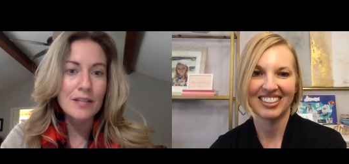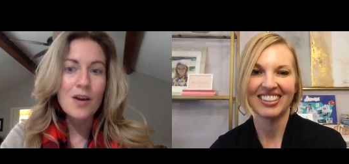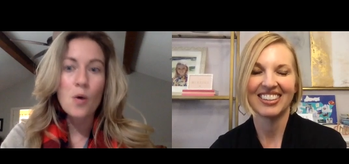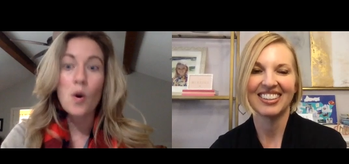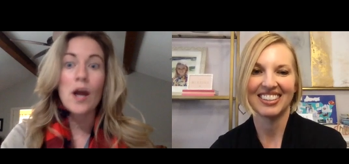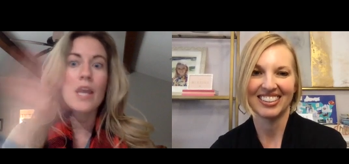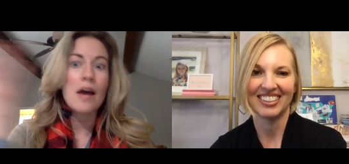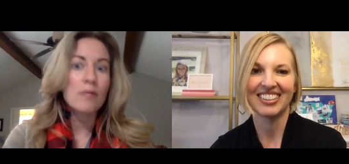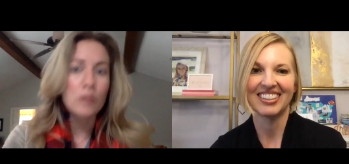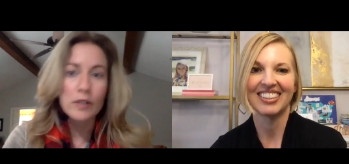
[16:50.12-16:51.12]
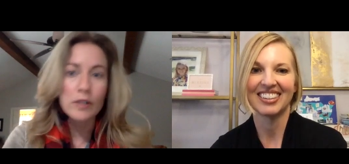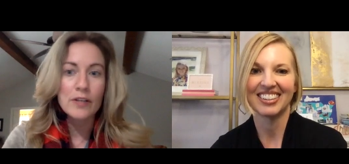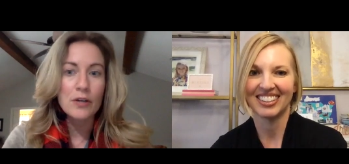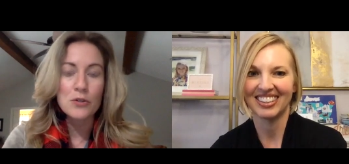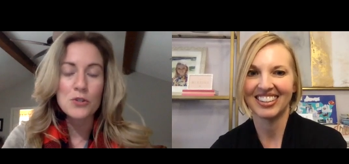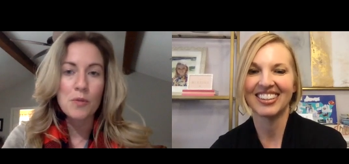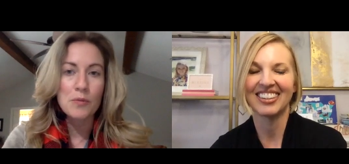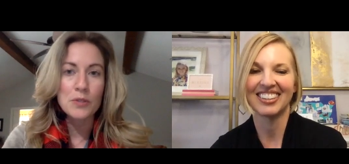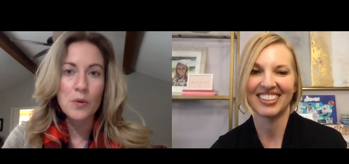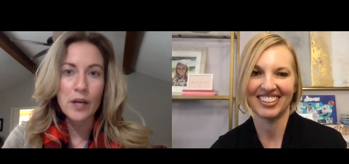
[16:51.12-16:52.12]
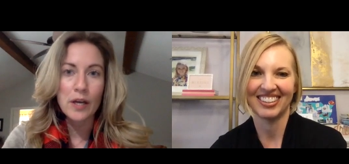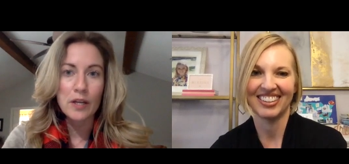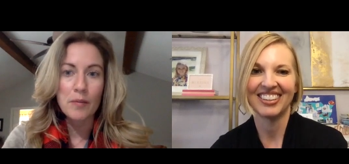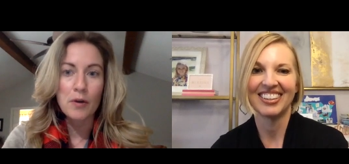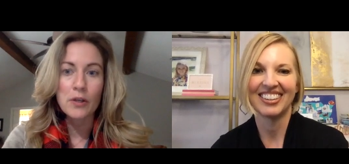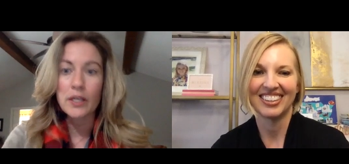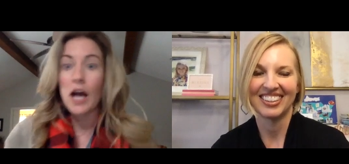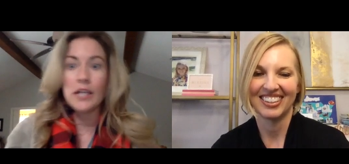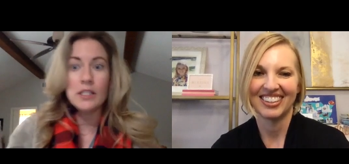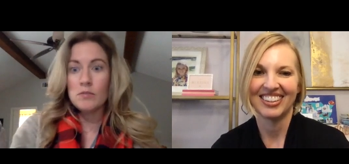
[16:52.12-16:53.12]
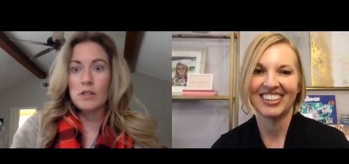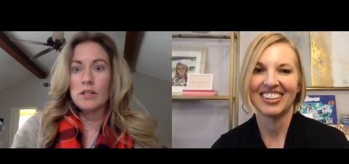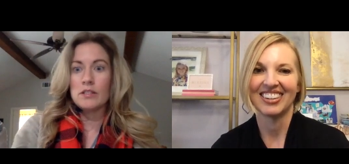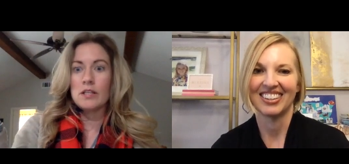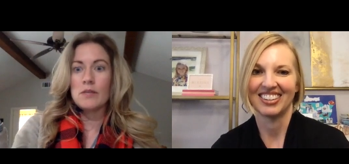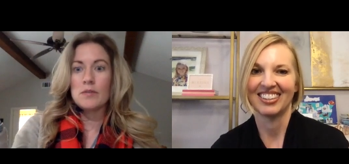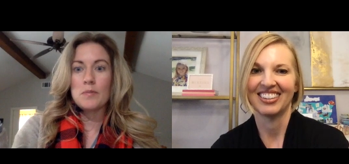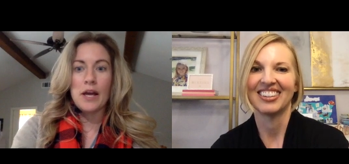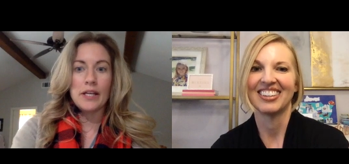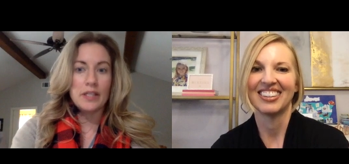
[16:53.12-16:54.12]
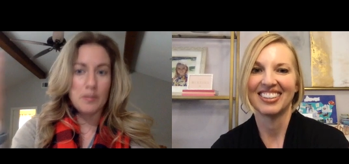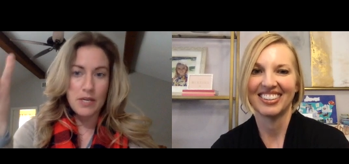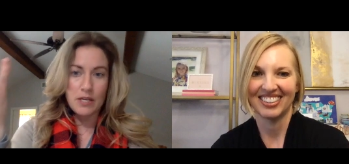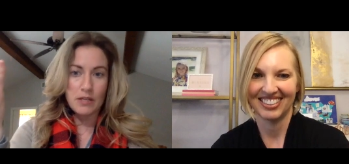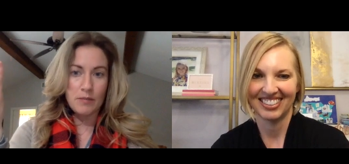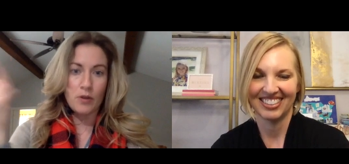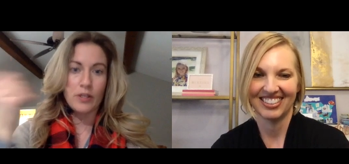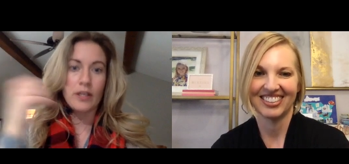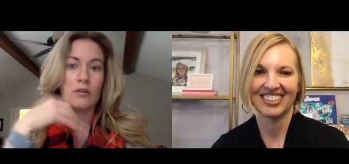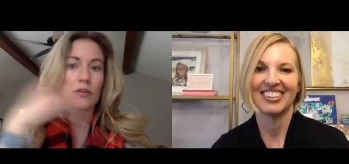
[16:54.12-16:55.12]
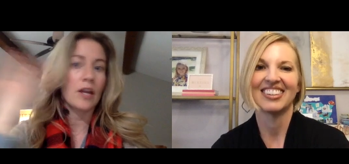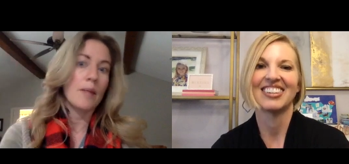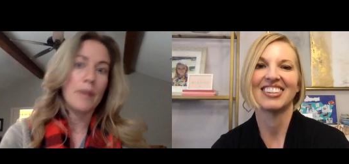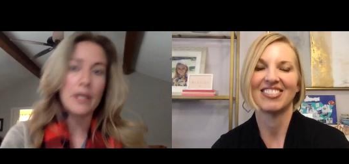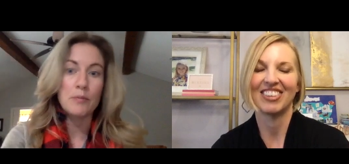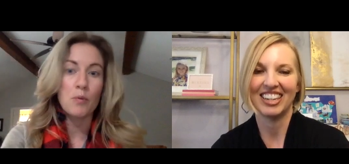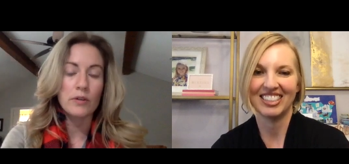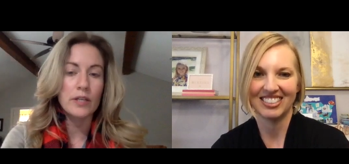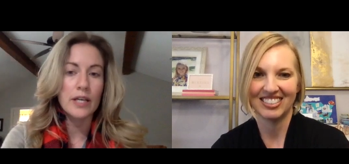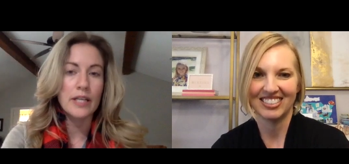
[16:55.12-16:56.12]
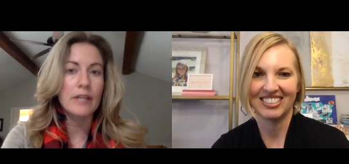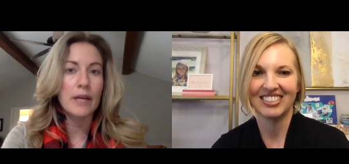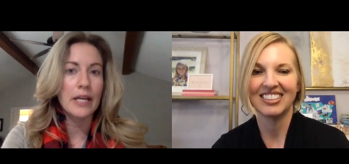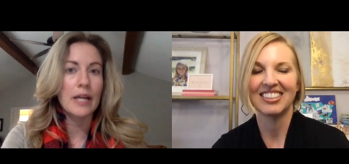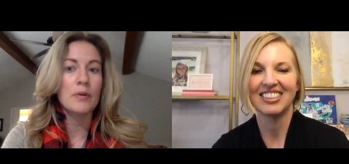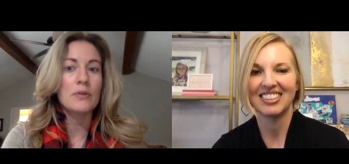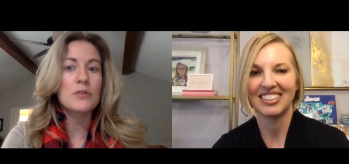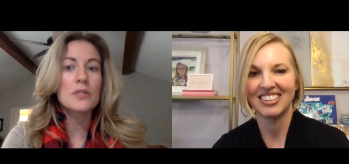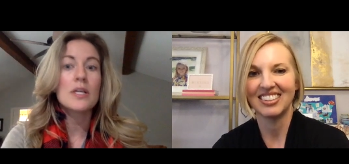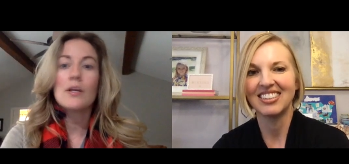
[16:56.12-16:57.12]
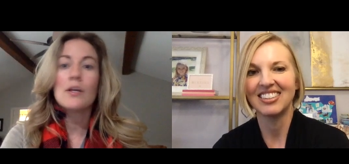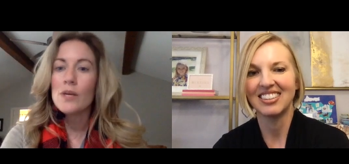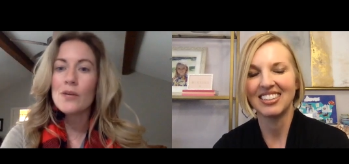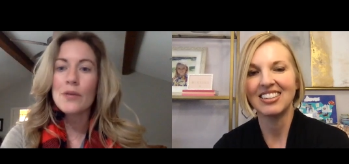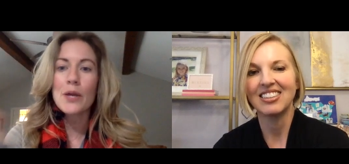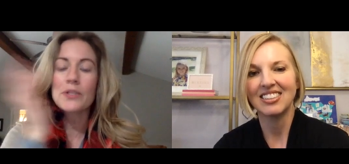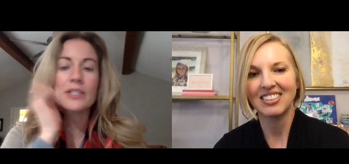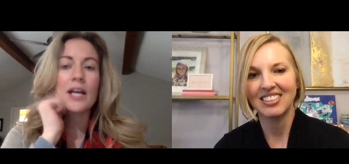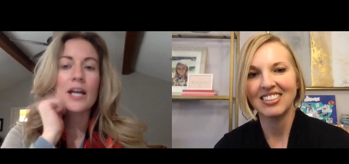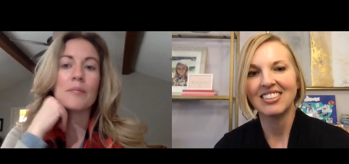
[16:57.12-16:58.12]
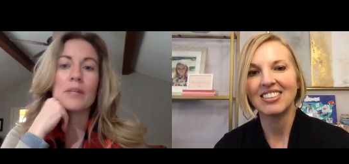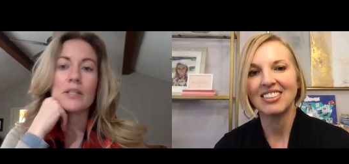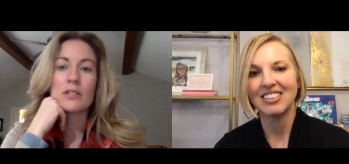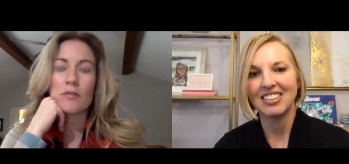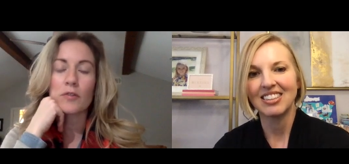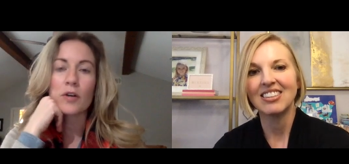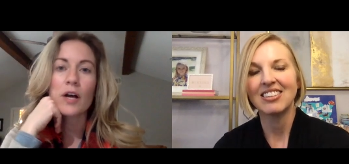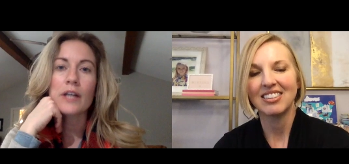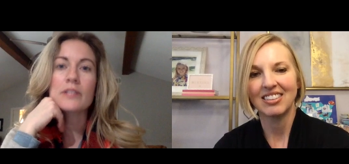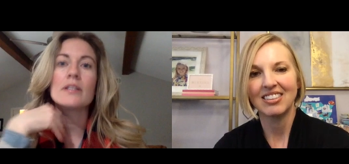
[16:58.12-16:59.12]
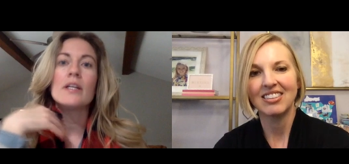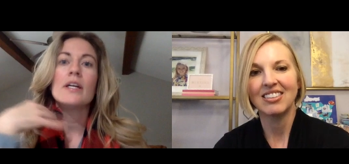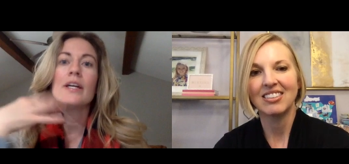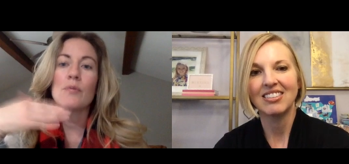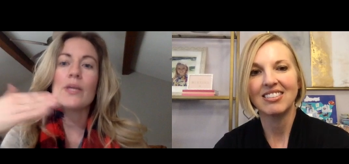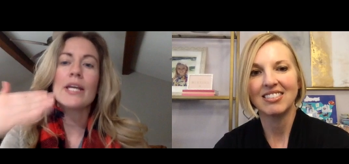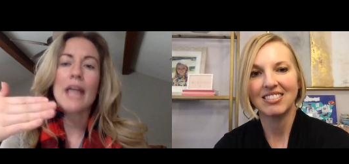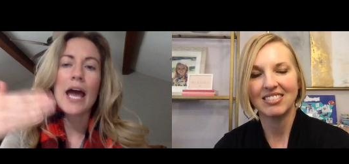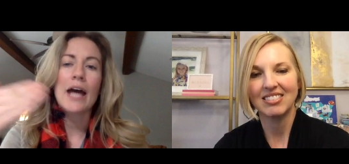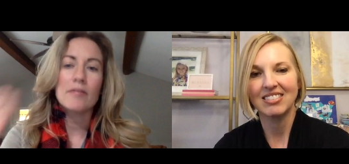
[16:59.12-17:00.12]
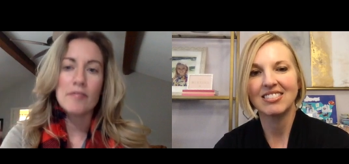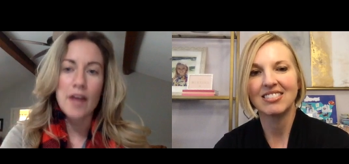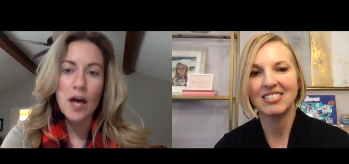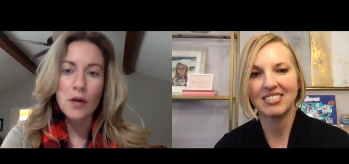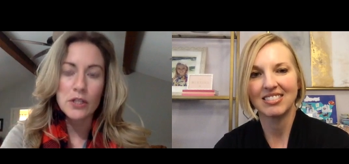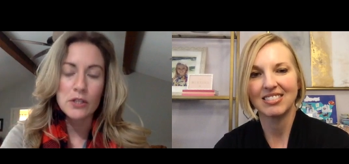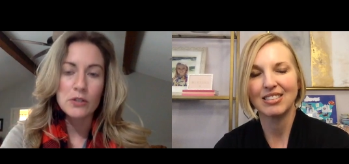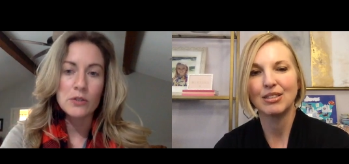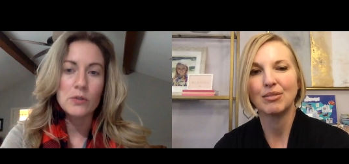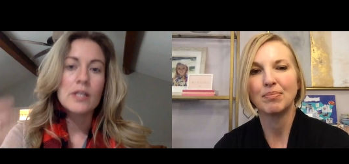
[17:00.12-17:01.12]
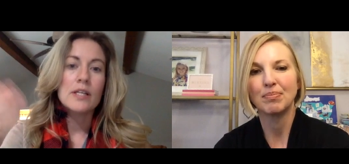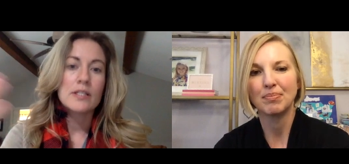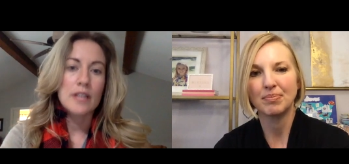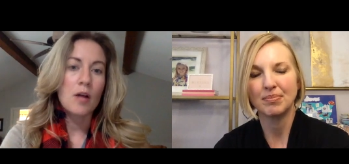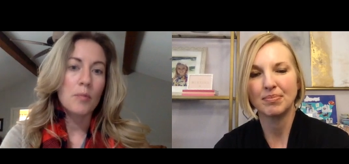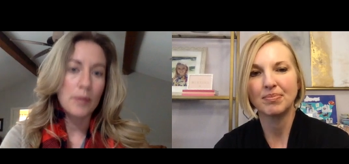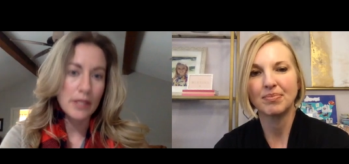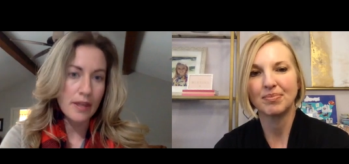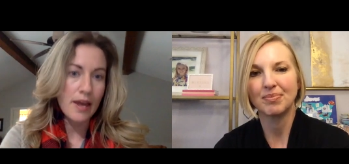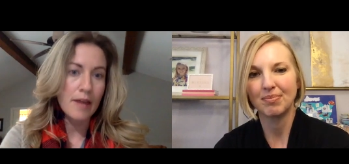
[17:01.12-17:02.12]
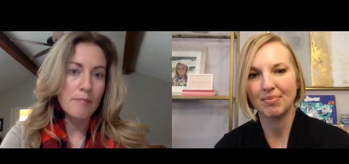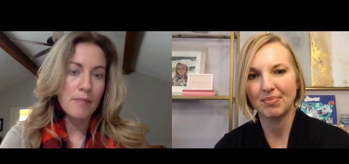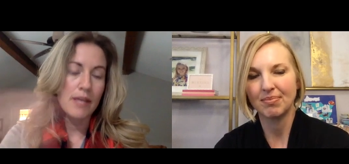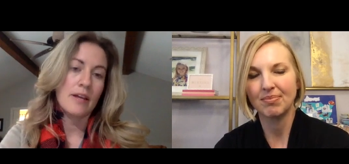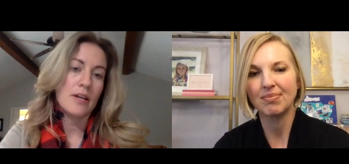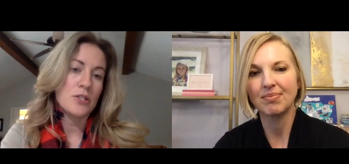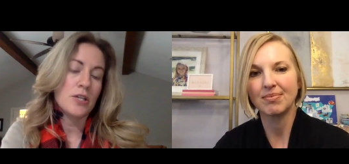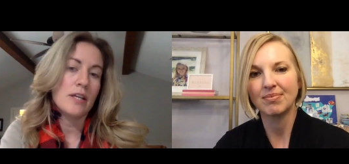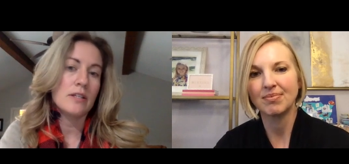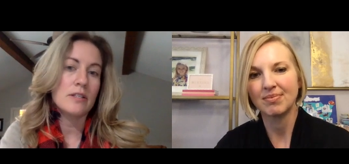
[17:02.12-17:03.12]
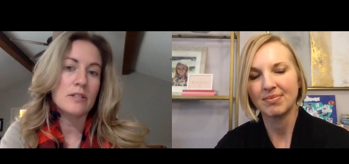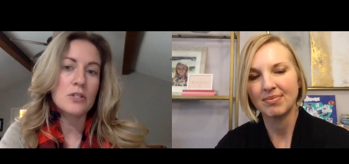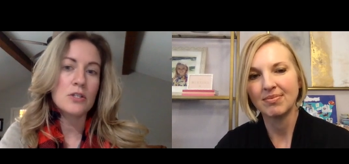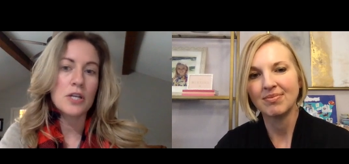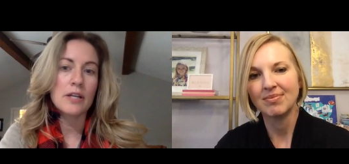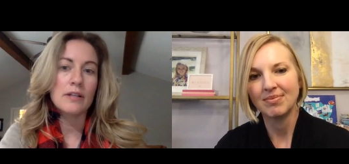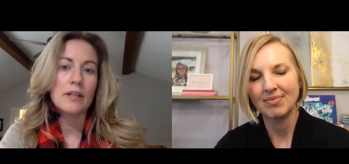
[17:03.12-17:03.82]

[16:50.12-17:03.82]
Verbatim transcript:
Speaker 1: or I never even understood what was going on in the market. I didn't realize that I was buying at the peak of the market or that I paid mm-hmm. more than any of my neighbors. We hear that all the time. And so for us, if we can add value to helping them make that educated decision,